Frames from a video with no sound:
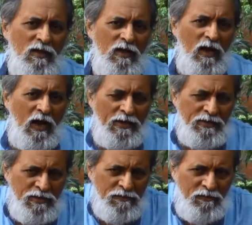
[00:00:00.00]

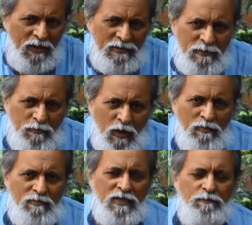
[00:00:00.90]
Identify the problem
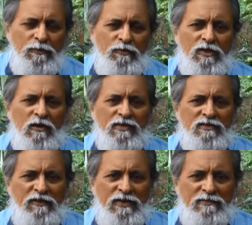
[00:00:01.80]
that people around us
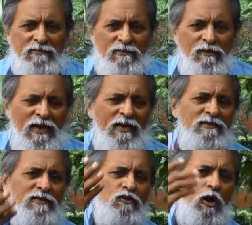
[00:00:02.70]
face. Look at the
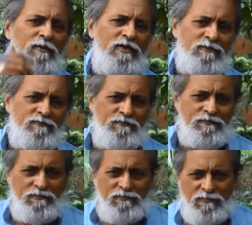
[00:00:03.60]
cobbler.
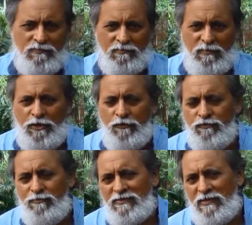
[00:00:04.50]
Many of you
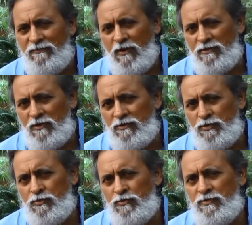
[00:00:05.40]
must have got your
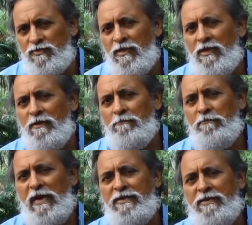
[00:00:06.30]
shoes
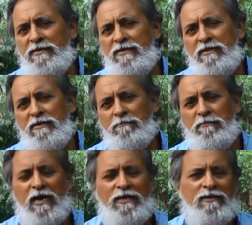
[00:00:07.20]
mended
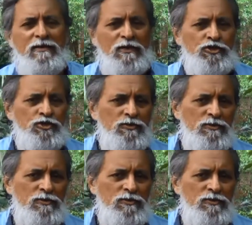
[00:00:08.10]
by a shoe